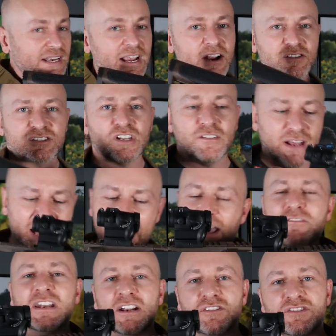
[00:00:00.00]
an airsoft. I
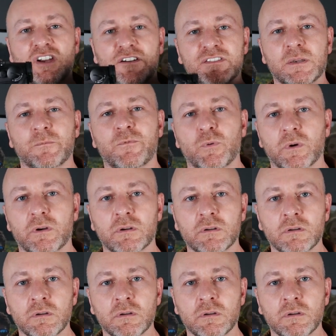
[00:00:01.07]
have an airsoft M4.